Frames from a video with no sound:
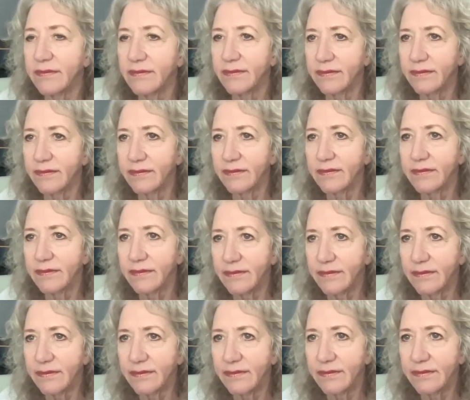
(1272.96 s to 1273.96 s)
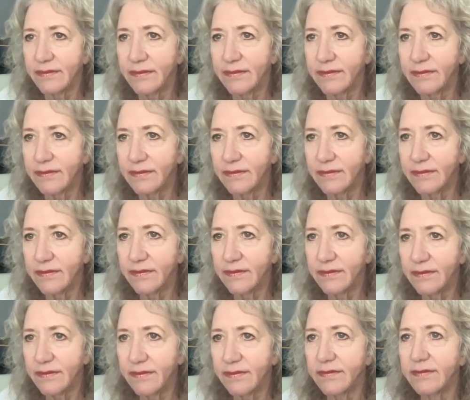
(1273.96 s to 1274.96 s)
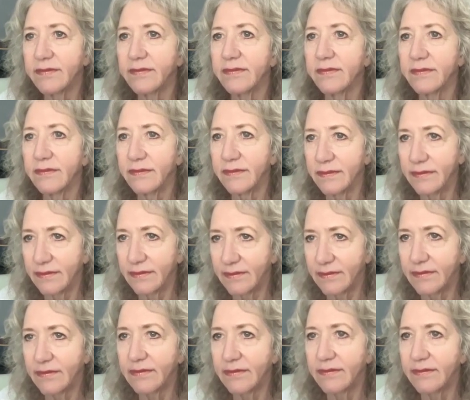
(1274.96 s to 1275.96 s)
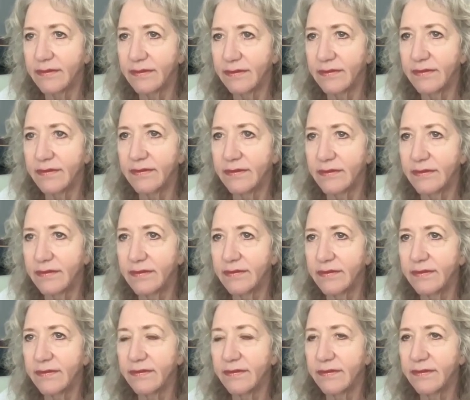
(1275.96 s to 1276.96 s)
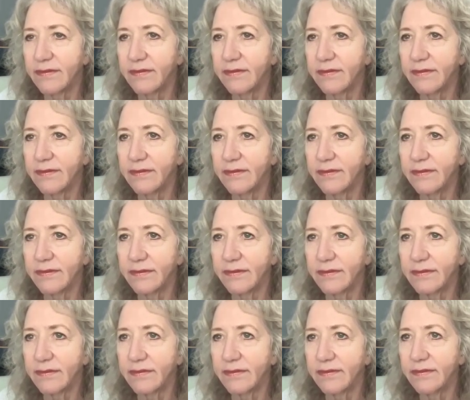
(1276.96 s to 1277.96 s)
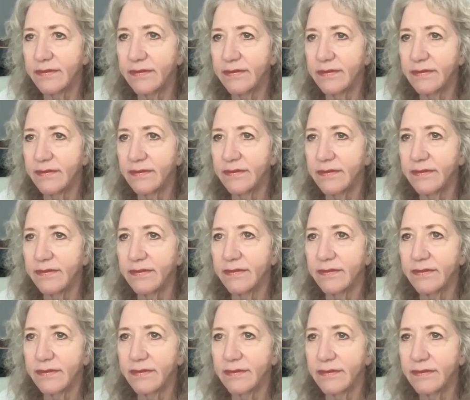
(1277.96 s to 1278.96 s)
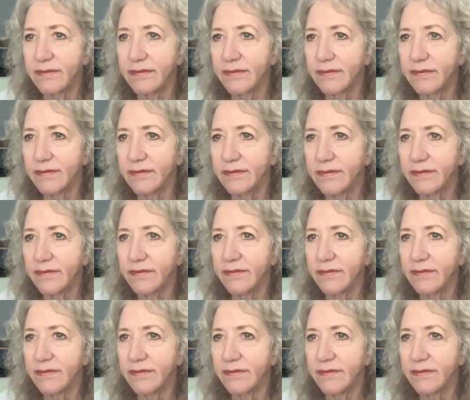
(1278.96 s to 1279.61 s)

(not speaking)